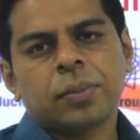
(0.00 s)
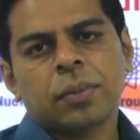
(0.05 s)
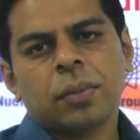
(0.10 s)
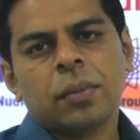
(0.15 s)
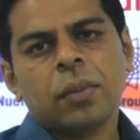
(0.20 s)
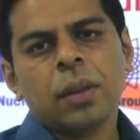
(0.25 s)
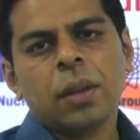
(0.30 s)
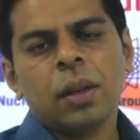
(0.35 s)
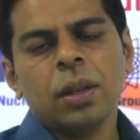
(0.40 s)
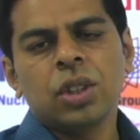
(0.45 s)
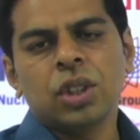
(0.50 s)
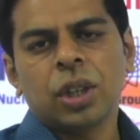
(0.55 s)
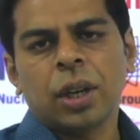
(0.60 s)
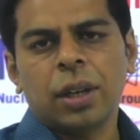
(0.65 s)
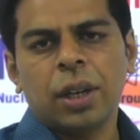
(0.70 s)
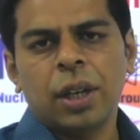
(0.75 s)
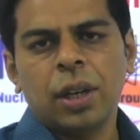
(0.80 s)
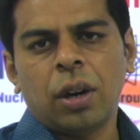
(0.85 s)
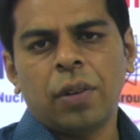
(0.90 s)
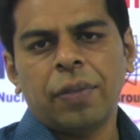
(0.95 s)
journey of
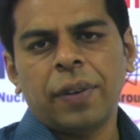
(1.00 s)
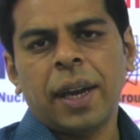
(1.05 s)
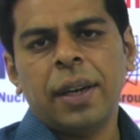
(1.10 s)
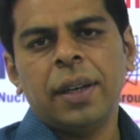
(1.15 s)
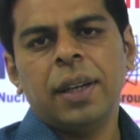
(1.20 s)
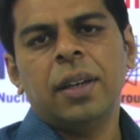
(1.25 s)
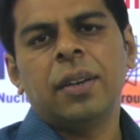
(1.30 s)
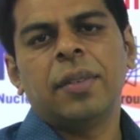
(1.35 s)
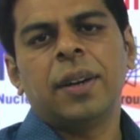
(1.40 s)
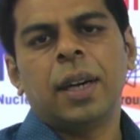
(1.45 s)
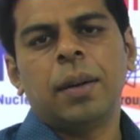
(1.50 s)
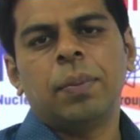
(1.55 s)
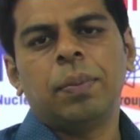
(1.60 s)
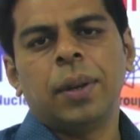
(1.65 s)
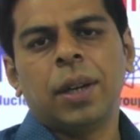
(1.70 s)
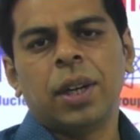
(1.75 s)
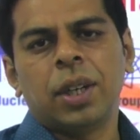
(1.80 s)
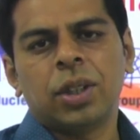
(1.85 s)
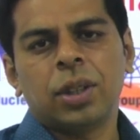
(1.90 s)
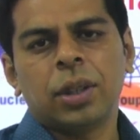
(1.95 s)
any developed
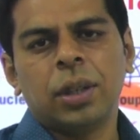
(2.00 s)
nation.